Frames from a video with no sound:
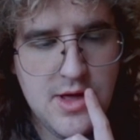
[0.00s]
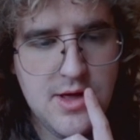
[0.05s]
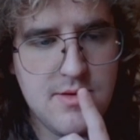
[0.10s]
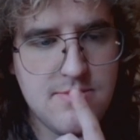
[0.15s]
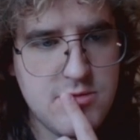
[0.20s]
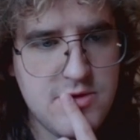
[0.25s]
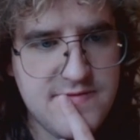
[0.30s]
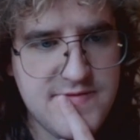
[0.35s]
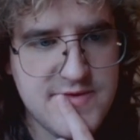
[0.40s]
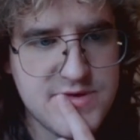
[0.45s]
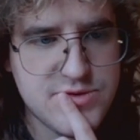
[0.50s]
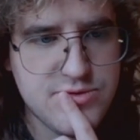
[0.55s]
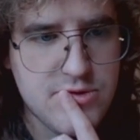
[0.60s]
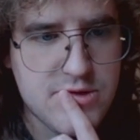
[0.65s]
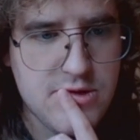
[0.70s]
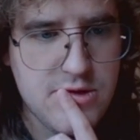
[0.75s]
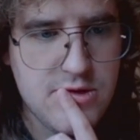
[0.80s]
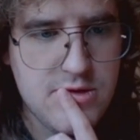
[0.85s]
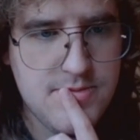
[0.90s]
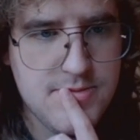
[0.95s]
Move this
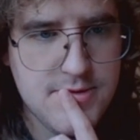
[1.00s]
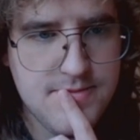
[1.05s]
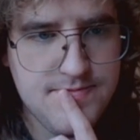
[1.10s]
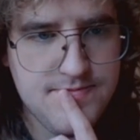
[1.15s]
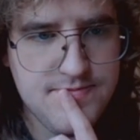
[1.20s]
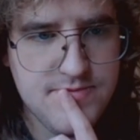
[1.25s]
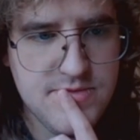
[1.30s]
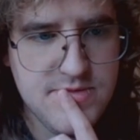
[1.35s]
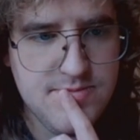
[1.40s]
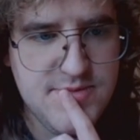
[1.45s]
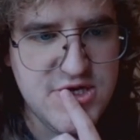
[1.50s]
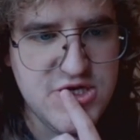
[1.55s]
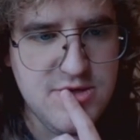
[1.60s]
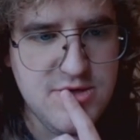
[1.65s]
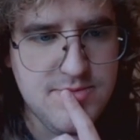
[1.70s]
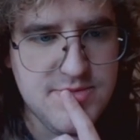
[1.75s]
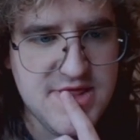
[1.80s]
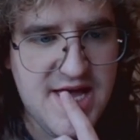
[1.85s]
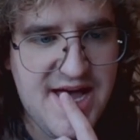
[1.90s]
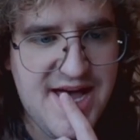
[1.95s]
rook up.
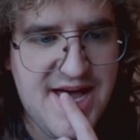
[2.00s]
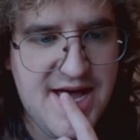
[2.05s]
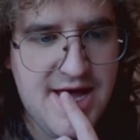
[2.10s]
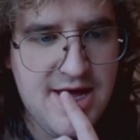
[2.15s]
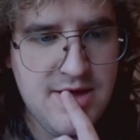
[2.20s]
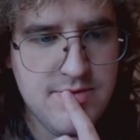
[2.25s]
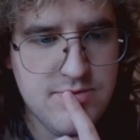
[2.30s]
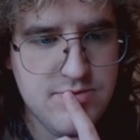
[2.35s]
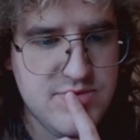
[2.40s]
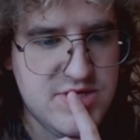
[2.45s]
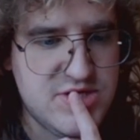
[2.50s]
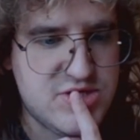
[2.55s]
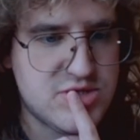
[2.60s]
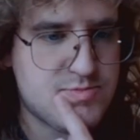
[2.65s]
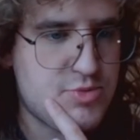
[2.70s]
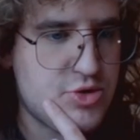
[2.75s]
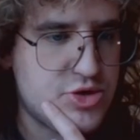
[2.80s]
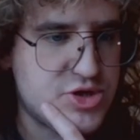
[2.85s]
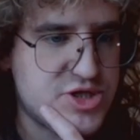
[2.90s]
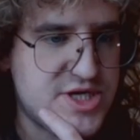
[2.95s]
Bishop there. We just
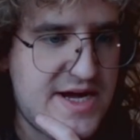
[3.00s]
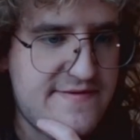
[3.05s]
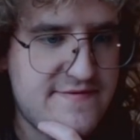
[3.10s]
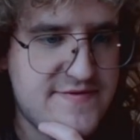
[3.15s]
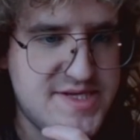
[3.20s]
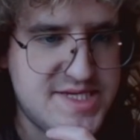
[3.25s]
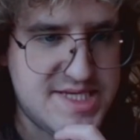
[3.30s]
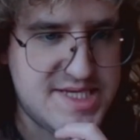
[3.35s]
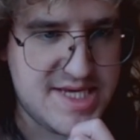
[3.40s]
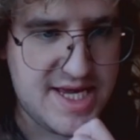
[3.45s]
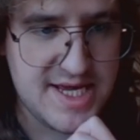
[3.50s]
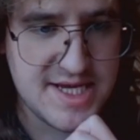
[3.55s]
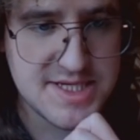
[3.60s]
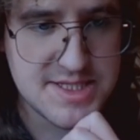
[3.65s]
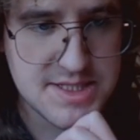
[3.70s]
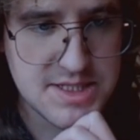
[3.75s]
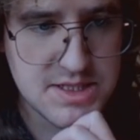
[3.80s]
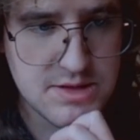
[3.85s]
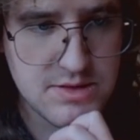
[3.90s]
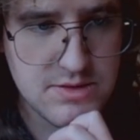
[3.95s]
push
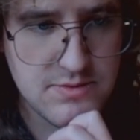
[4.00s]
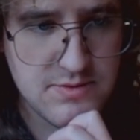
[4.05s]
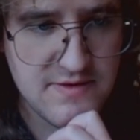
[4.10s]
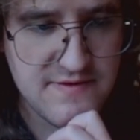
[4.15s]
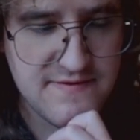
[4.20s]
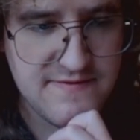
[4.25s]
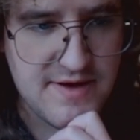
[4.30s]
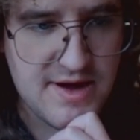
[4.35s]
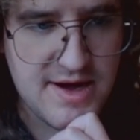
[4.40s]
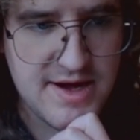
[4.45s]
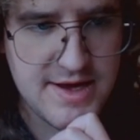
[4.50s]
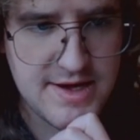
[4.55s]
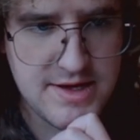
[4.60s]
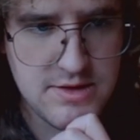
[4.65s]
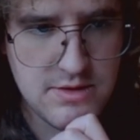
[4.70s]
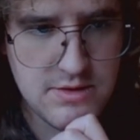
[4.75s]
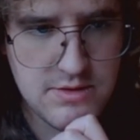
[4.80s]
f6. We're fine.